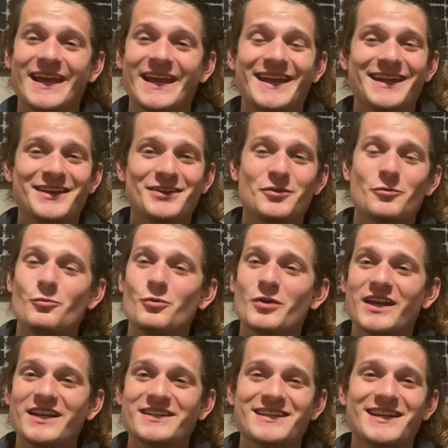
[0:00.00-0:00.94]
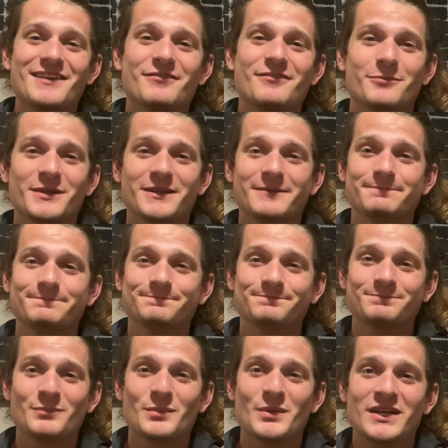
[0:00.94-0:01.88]
and what I take from it.
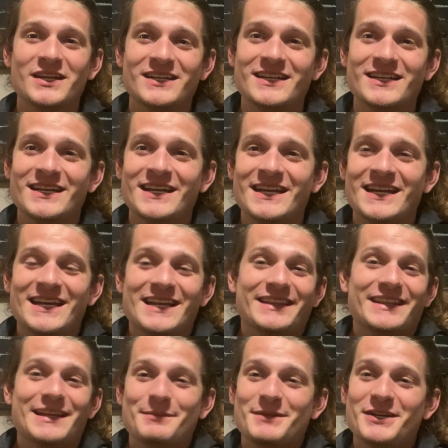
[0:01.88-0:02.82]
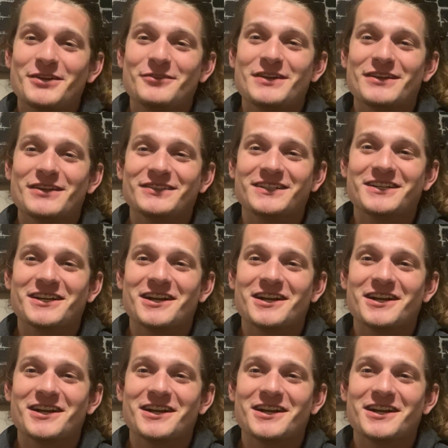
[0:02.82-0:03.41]
Let me know down in the